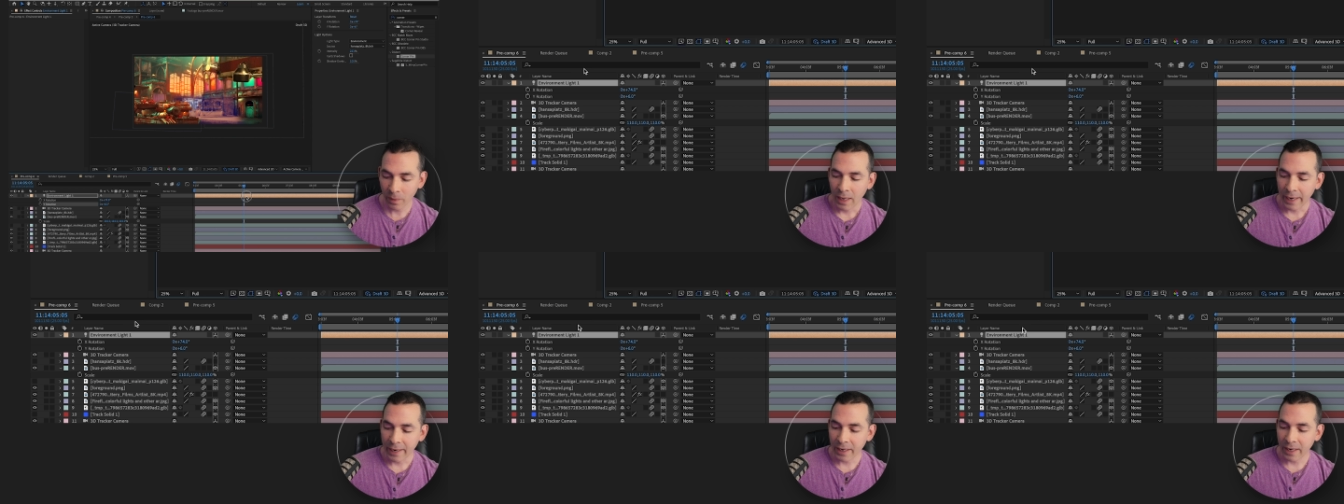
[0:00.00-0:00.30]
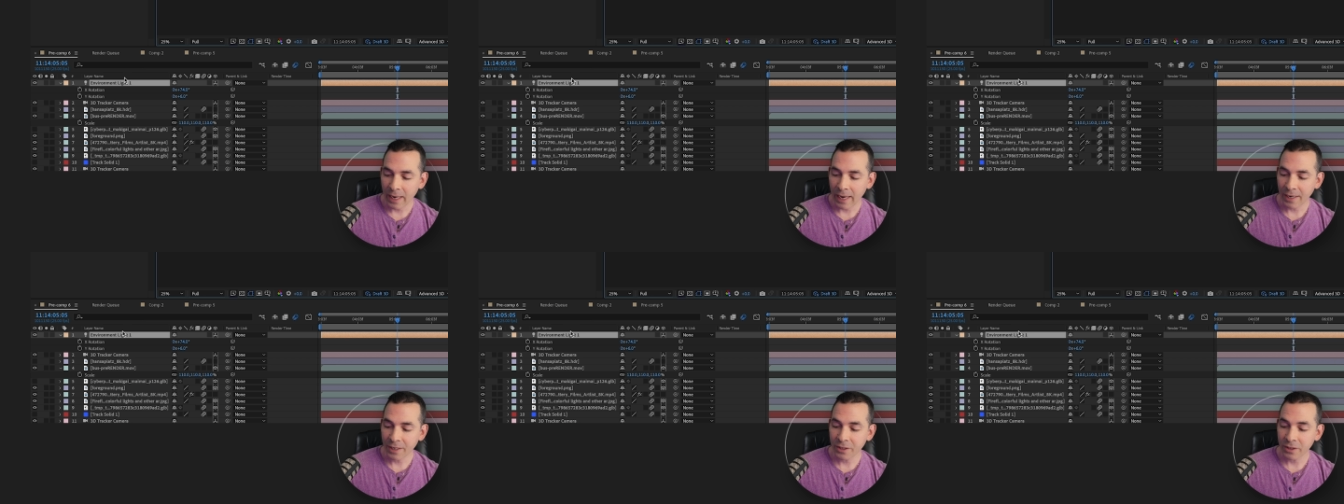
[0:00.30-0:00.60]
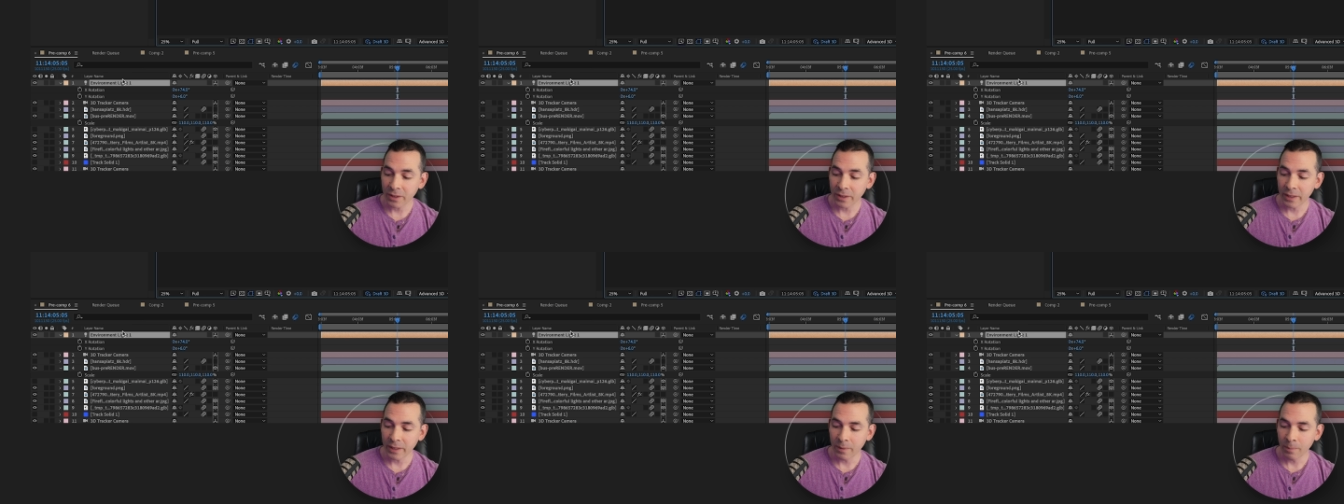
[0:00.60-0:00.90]
I could
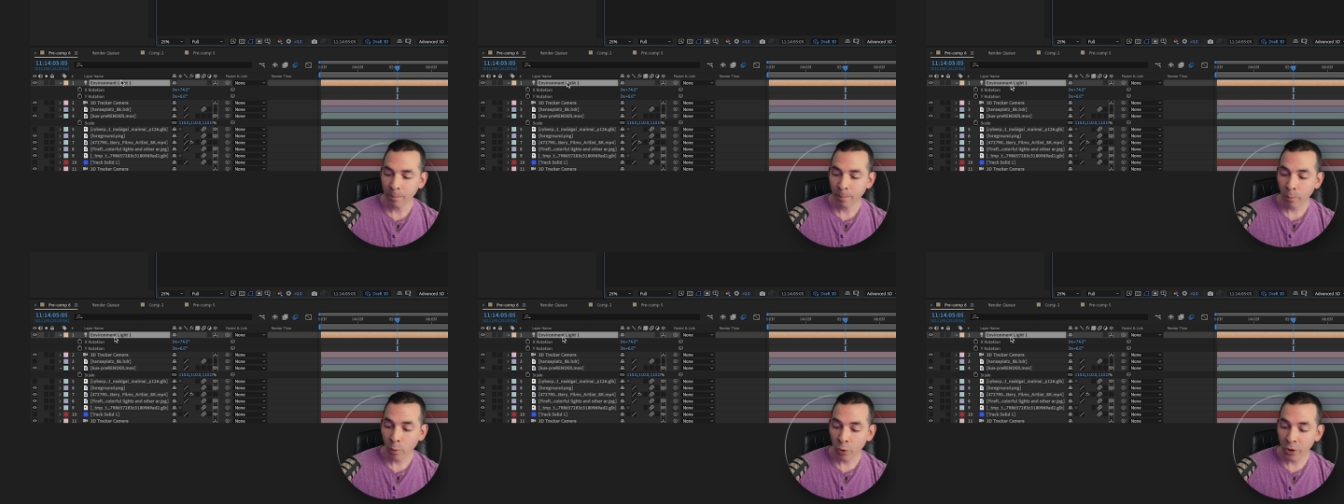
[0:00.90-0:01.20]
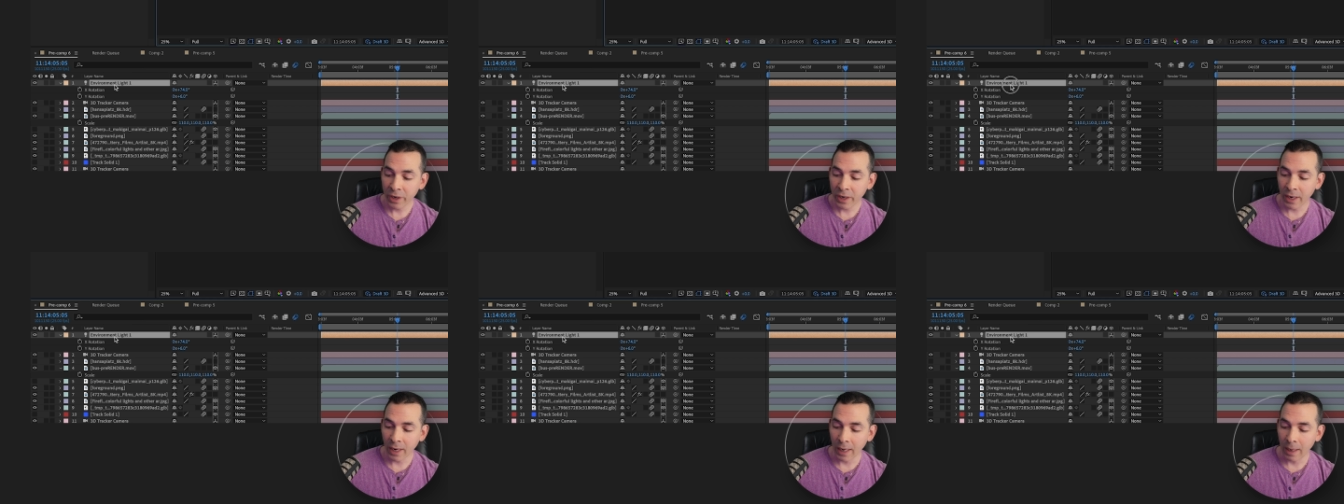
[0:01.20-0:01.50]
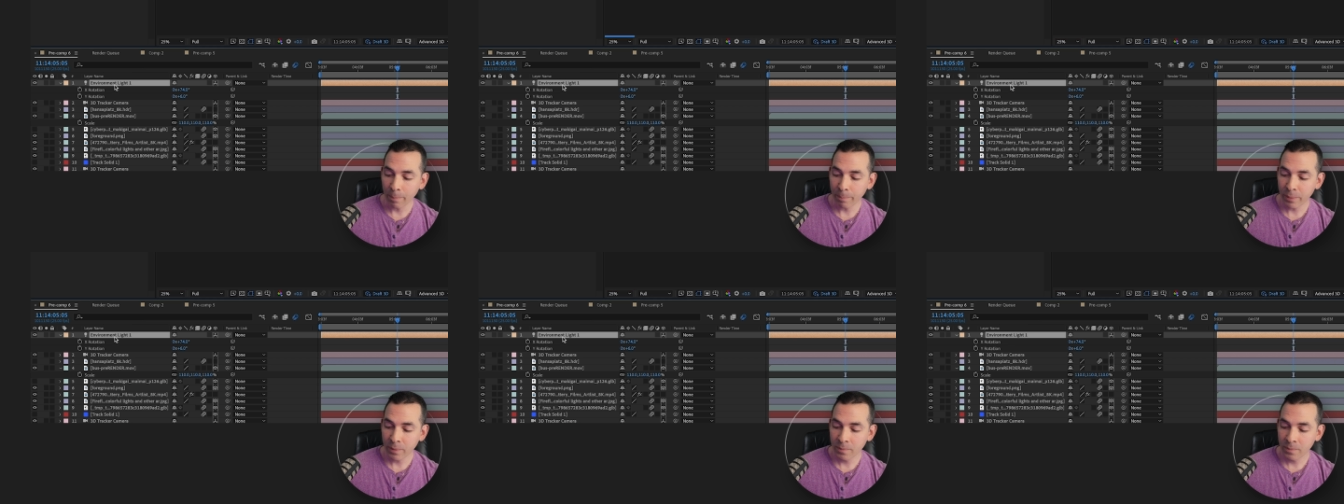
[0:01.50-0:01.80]
actually
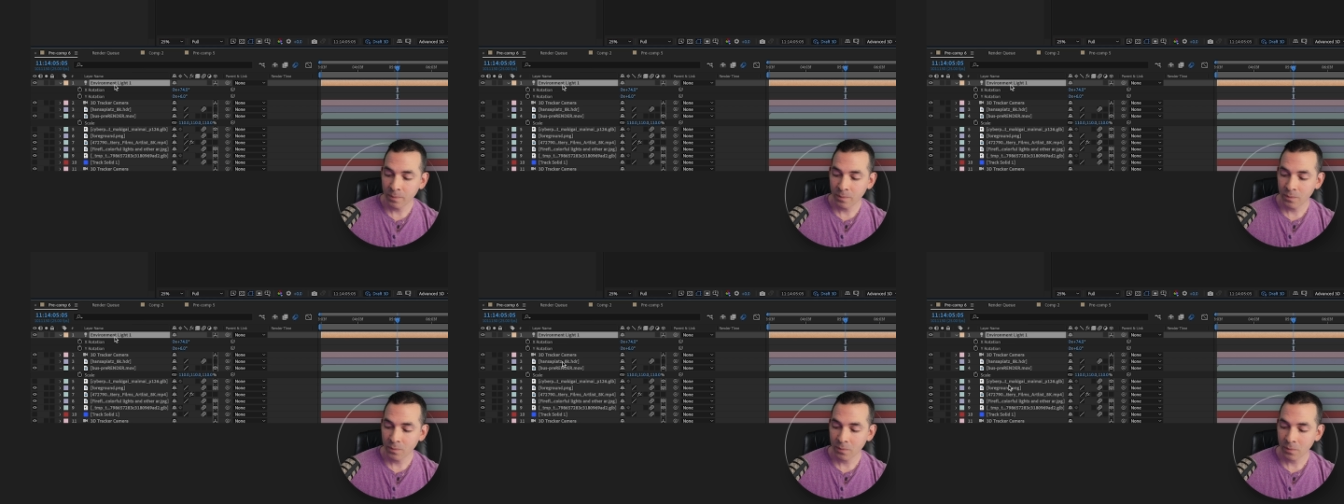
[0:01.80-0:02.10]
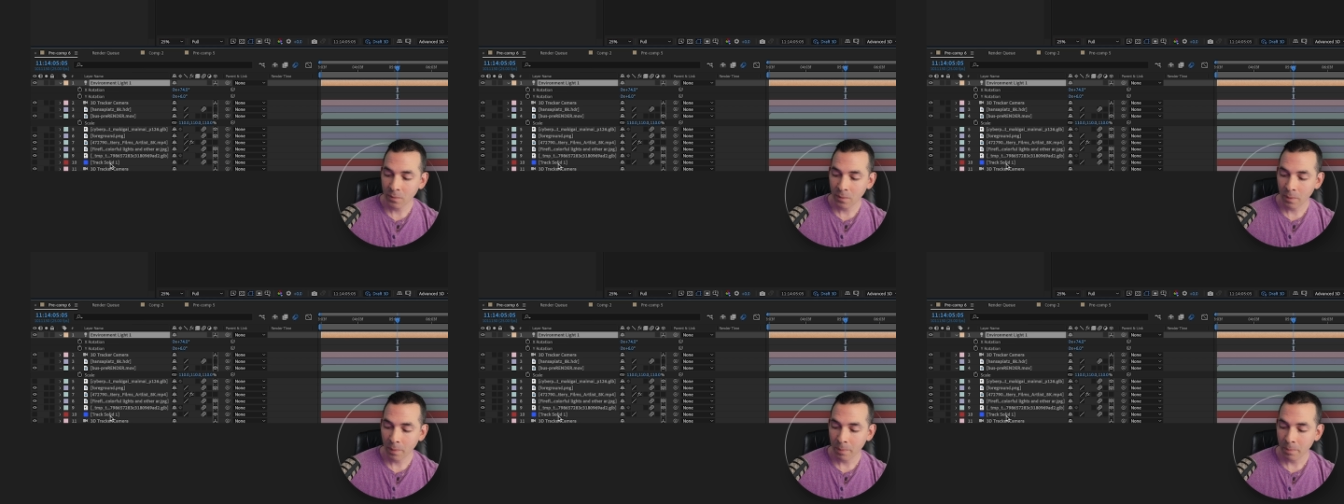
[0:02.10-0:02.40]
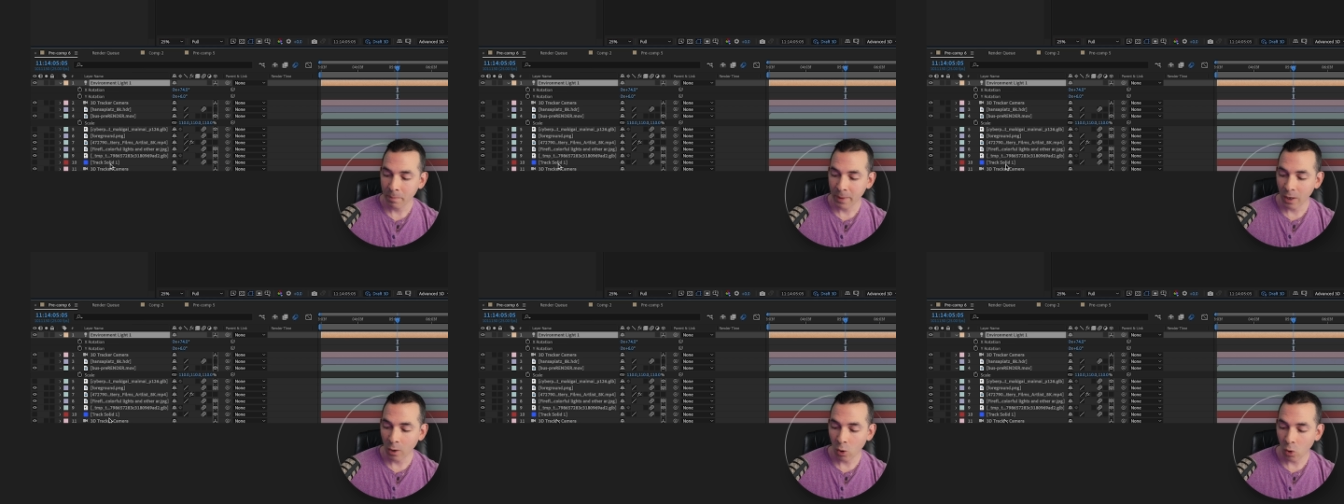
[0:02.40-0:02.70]
pre-comp
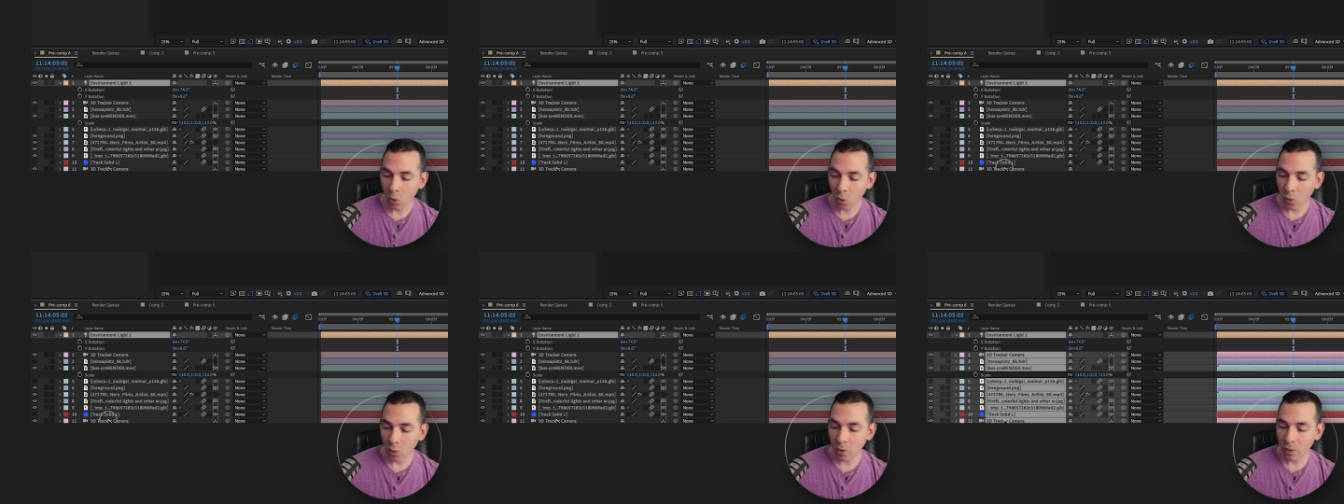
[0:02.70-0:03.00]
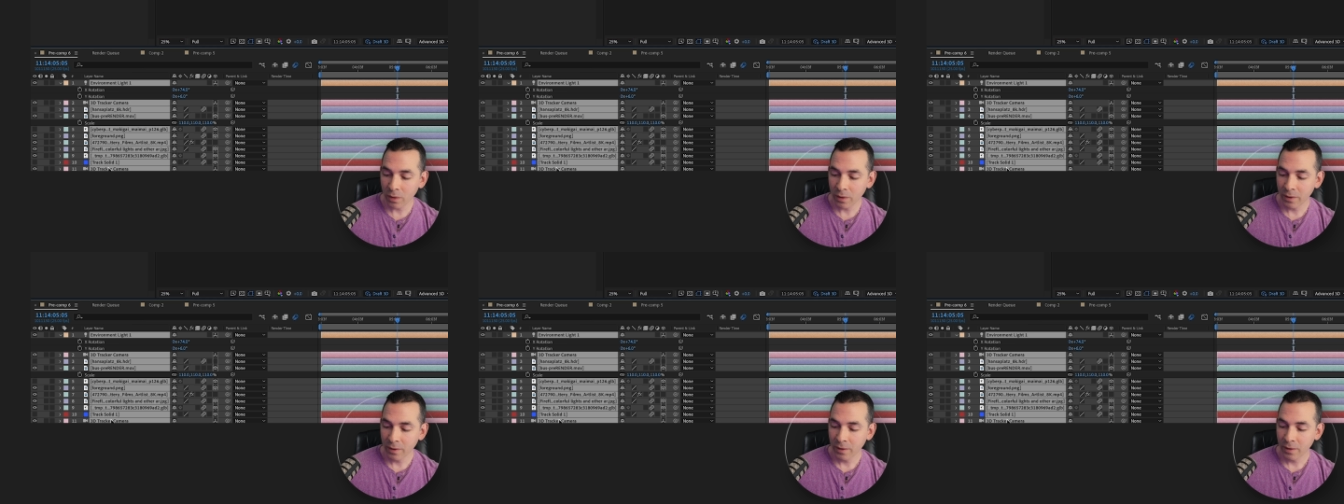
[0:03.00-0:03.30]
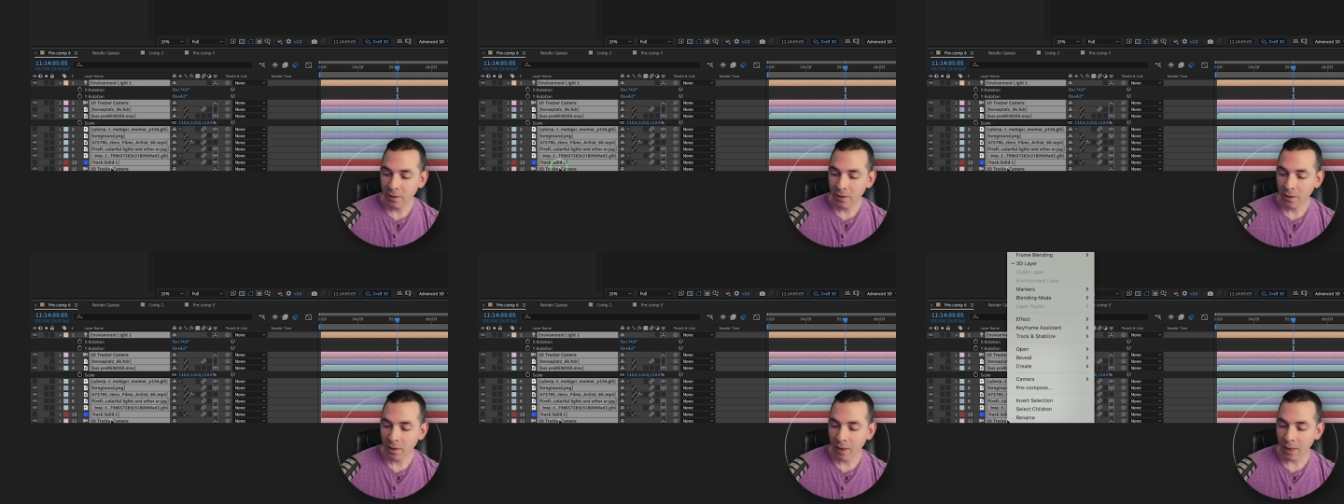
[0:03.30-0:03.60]
my whole
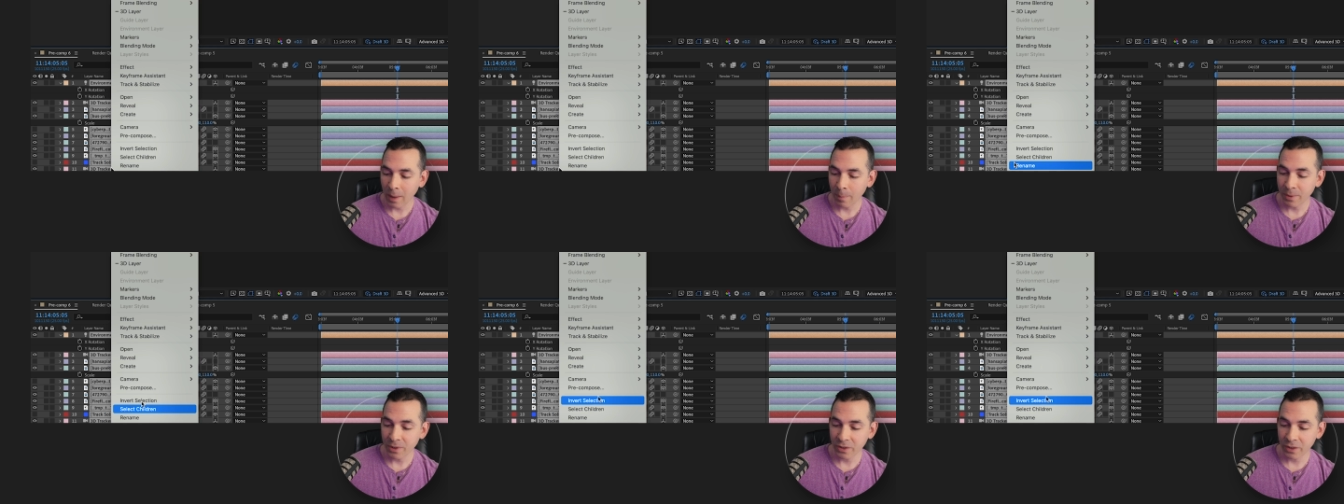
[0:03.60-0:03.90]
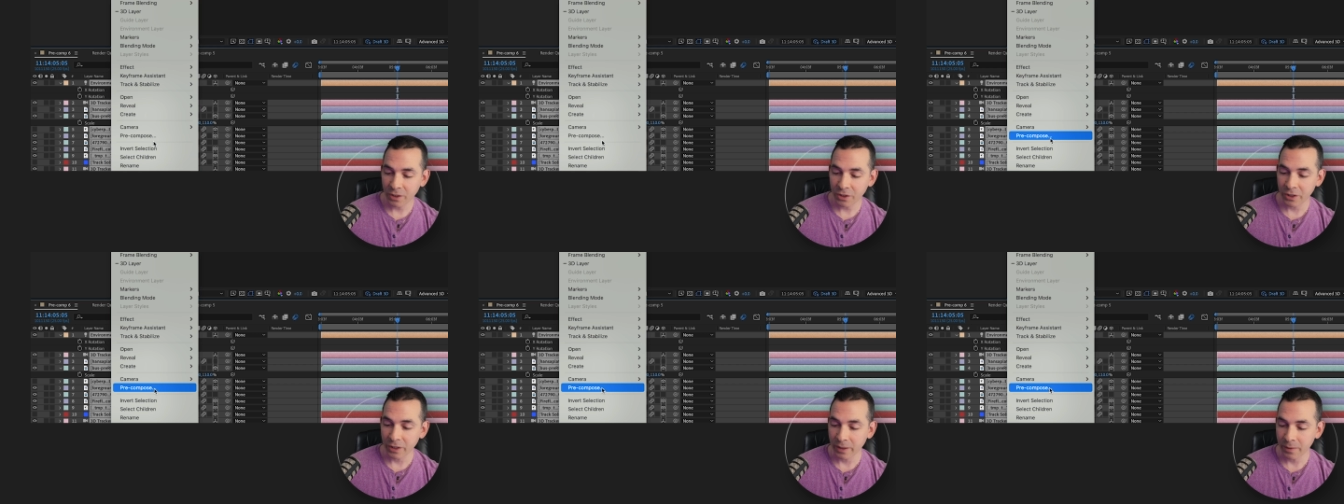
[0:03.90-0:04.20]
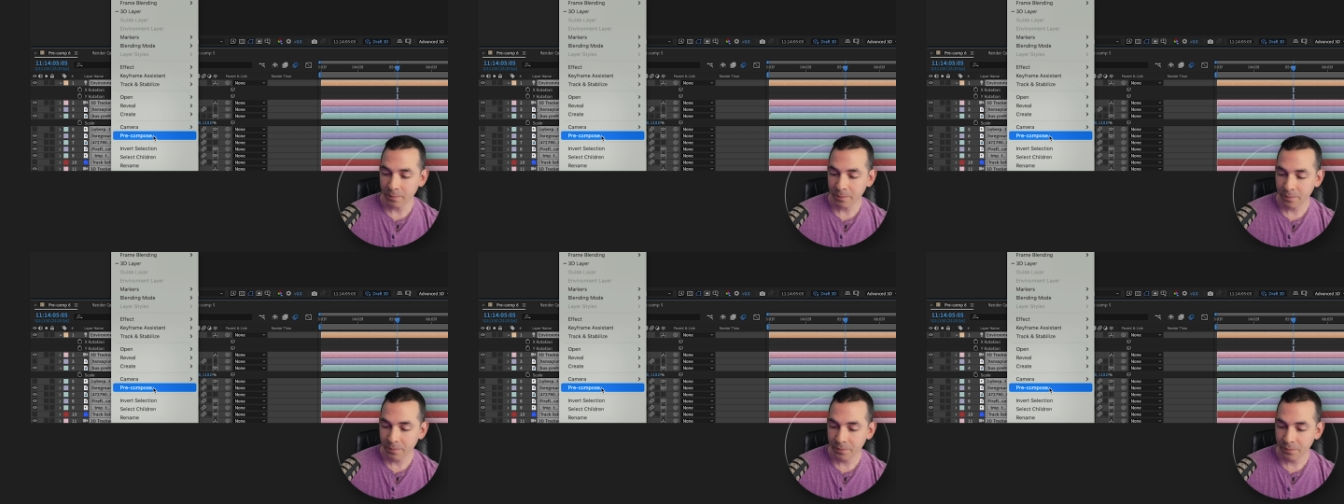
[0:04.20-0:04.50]

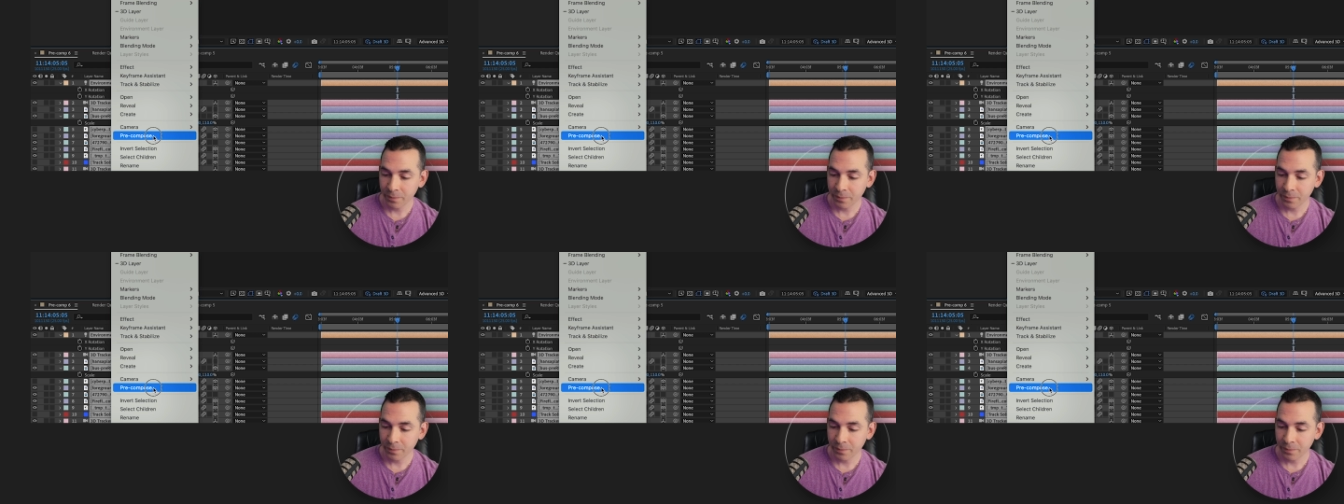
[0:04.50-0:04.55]
composition.